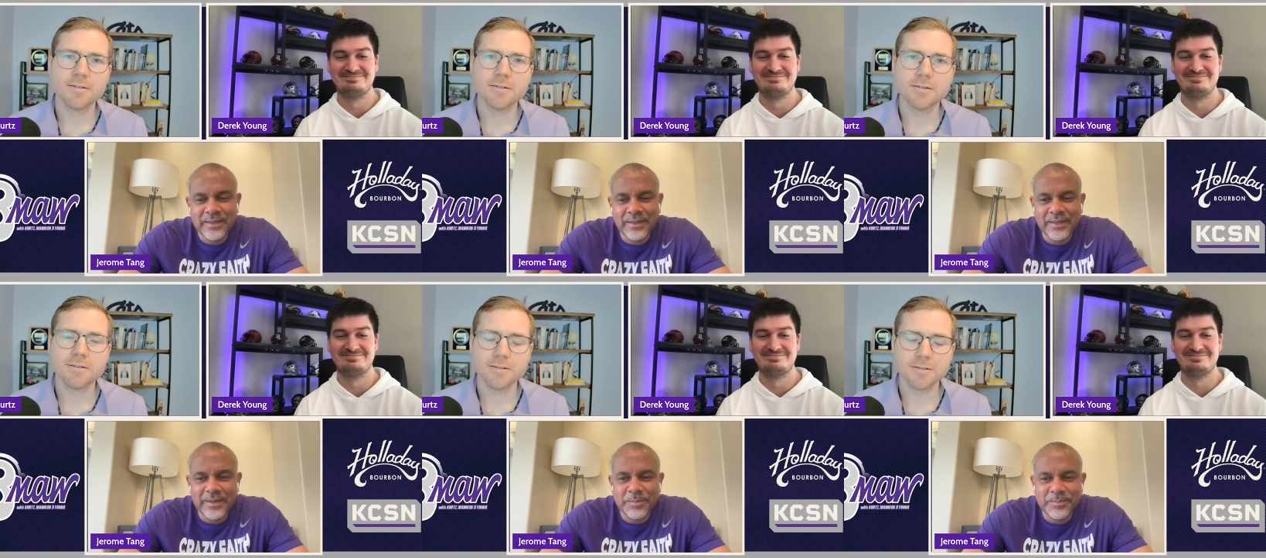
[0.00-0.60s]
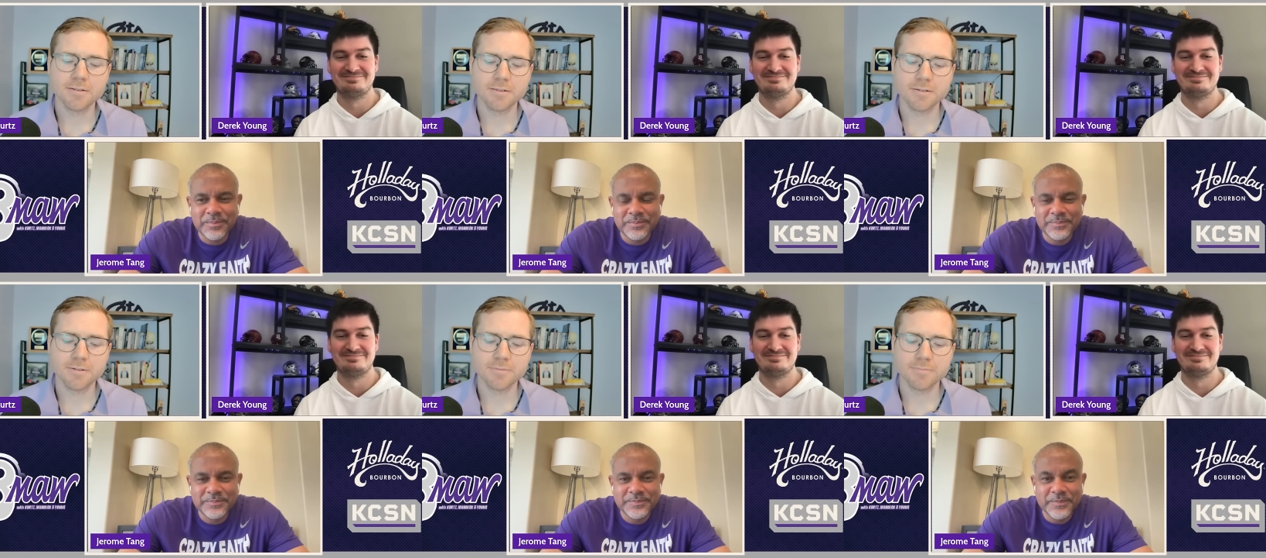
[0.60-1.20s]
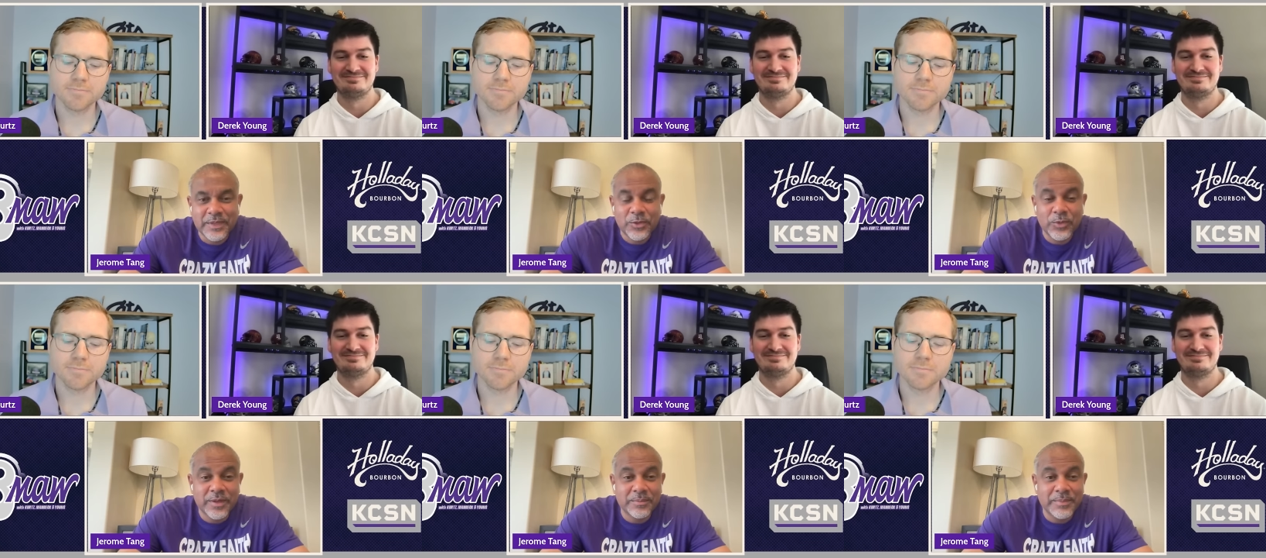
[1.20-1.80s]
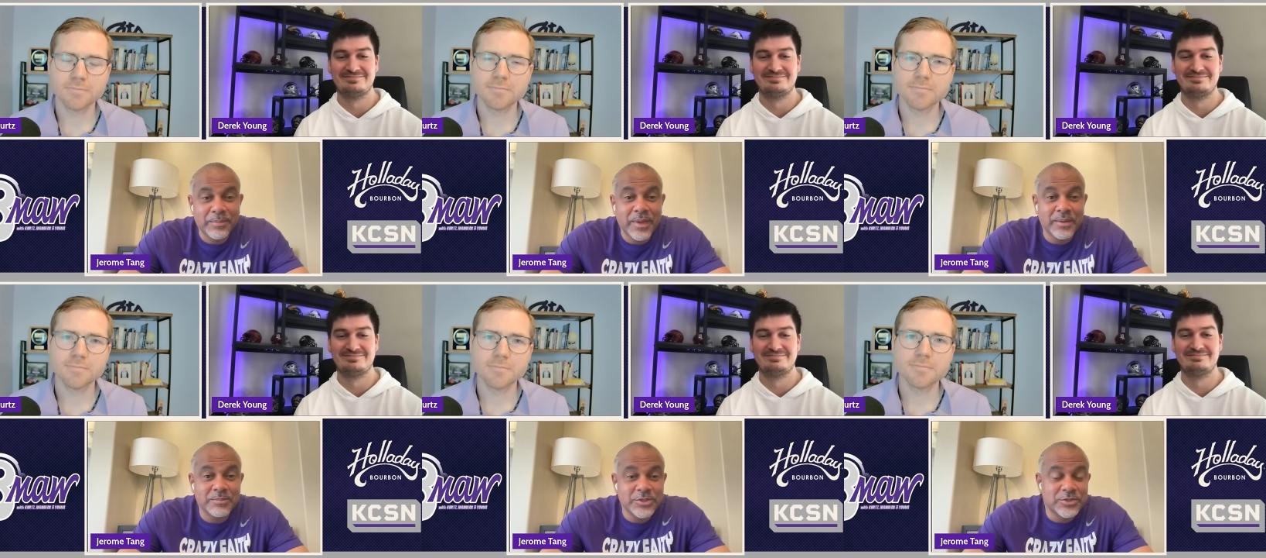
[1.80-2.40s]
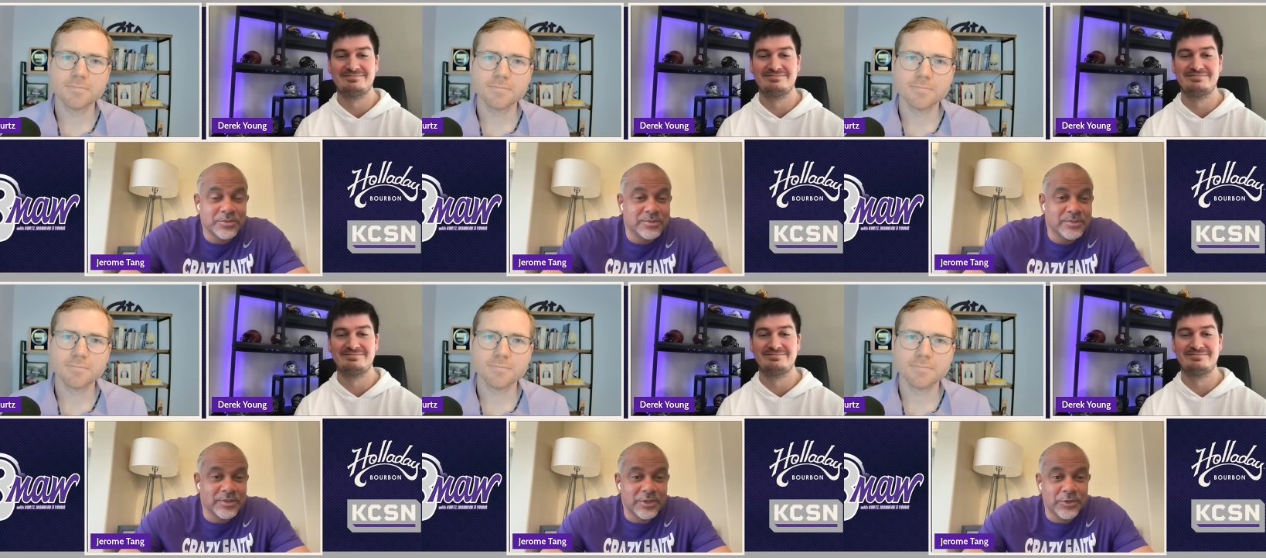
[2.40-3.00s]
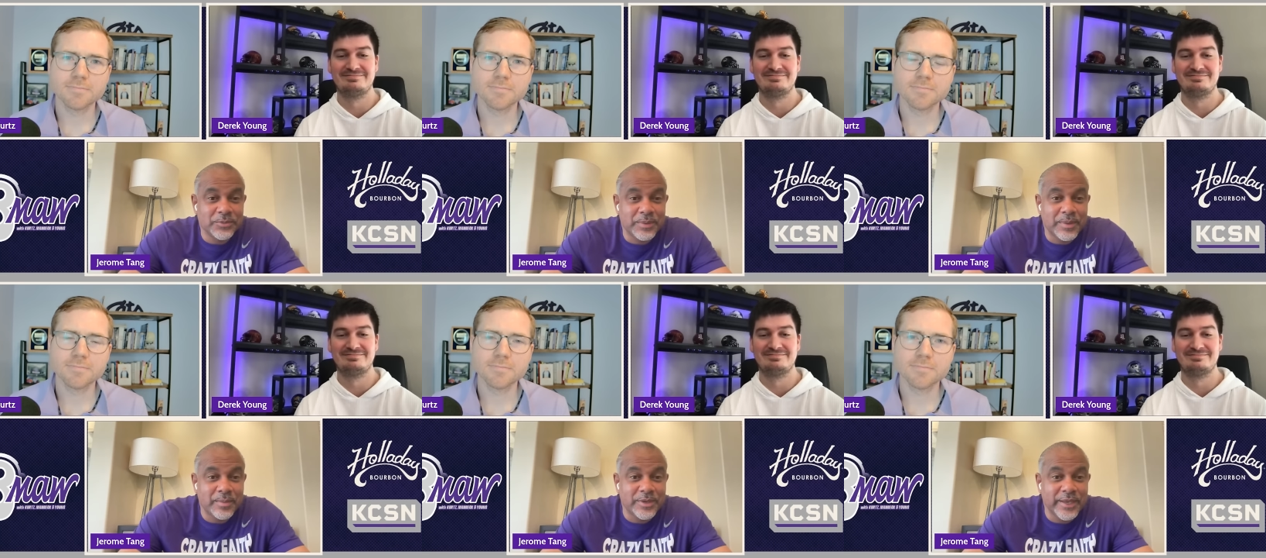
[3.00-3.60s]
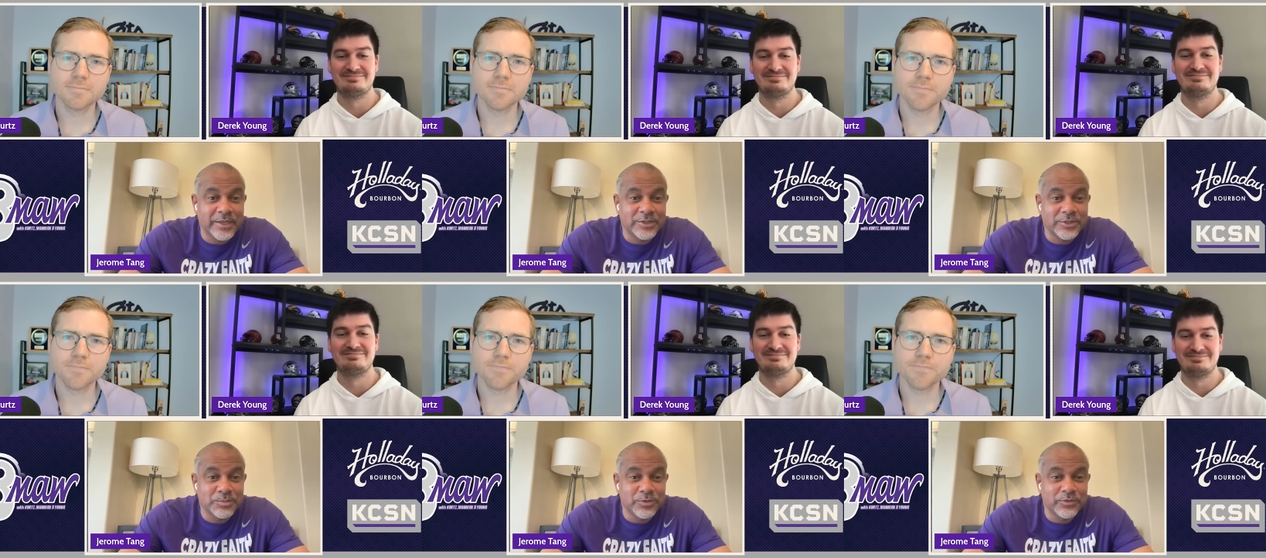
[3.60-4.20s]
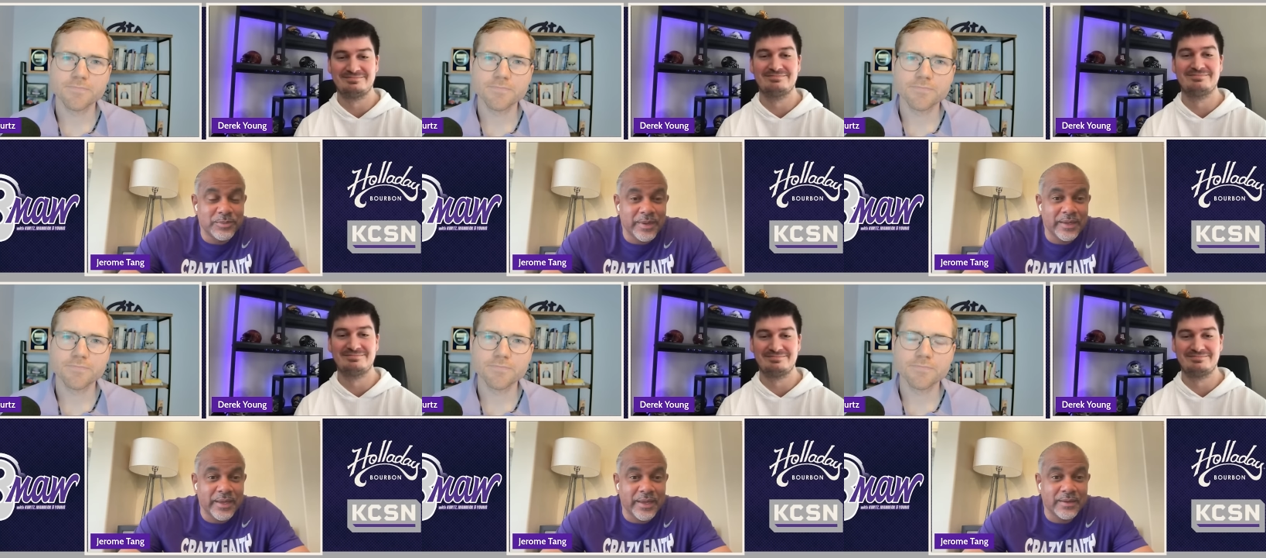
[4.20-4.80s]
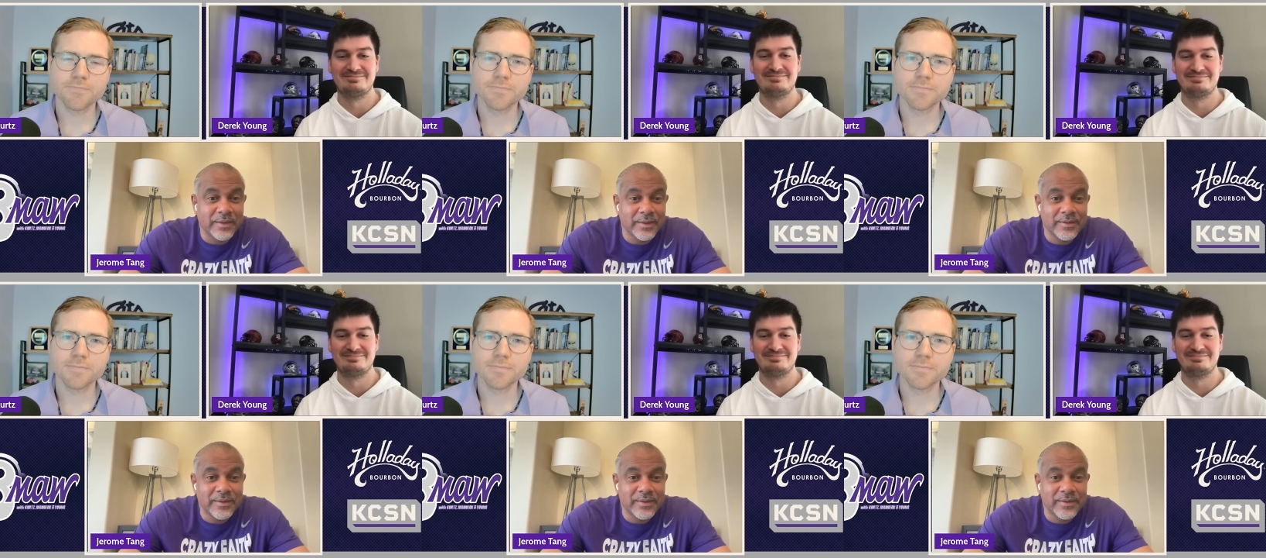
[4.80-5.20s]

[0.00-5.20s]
Speaker 1: Um, well, my mom just you know my mom and dad just moved to Manhattan,